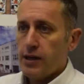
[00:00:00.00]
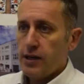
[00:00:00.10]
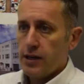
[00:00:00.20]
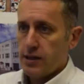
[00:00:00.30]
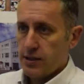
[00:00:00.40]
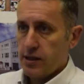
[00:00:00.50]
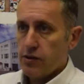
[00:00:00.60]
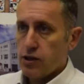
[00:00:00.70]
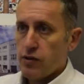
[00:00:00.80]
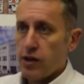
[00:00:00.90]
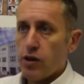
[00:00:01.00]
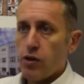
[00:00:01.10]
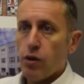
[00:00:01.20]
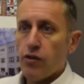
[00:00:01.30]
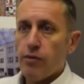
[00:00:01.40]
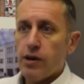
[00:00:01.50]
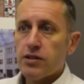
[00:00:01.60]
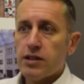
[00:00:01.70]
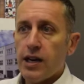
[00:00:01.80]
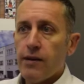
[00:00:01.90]
something just around the corner from us
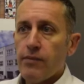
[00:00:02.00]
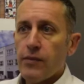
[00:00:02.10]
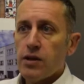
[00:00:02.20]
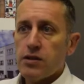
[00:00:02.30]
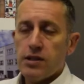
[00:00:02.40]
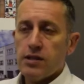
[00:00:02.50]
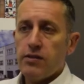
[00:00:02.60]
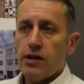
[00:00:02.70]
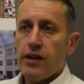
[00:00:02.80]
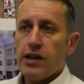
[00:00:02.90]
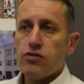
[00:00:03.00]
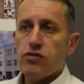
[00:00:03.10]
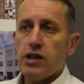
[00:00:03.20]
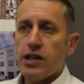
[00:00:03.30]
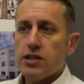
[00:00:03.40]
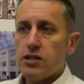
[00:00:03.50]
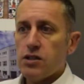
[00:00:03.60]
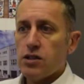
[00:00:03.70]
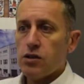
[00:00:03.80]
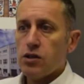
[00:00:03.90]
there. So that's something like that. It's really easy to
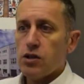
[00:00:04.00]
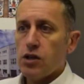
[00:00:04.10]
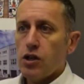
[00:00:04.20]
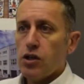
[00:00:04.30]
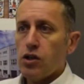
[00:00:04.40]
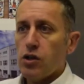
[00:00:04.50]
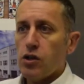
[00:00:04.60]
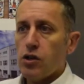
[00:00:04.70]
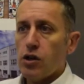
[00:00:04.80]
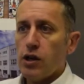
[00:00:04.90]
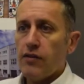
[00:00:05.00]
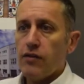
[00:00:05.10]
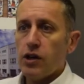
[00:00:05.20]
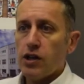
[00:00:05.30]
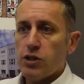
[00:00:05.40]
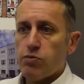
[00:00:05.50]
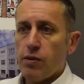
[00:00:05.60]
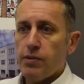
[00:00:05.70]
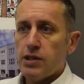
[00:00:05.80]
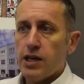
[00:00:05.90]
do. You have a look at this
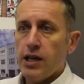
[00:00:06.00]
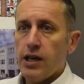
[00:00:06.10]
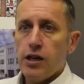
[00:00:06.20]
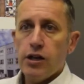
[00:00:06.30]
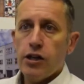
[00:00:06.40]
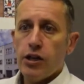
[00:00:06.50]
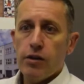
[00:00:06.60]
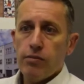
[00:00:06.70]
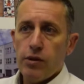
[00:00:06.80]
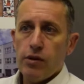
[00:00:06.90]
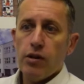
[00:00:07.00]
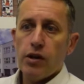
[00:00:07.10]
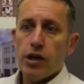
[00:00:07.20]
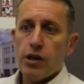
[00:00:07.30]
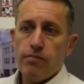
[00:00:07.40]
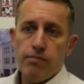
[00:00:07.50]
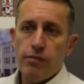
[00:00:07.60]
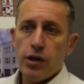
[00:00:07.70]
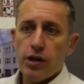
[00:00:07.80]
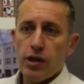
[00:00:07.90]
property. You look at it,
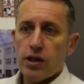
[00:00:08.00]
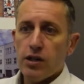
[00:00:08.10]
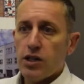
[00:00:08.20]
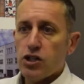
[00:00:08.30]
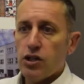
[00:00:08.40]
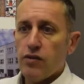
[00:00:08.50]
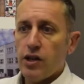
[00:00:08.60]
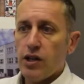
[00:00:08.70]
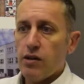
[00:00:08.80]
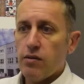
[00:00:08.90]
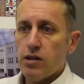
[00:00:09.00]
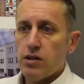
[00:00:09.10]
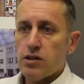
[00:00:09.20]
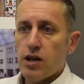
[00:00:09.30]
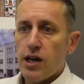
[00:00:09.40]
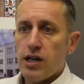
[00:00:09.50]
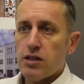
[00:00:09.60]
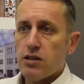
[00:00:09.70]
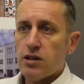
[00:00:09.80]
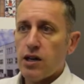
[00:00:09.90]
look at the condition of it inside.
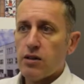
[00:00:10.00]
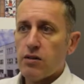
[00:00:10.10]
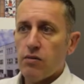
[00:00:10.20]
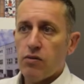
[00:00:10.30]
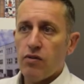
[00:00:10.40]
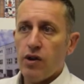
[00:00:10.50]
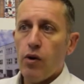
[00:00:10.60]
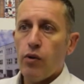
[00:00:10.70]
It looks like sort of an older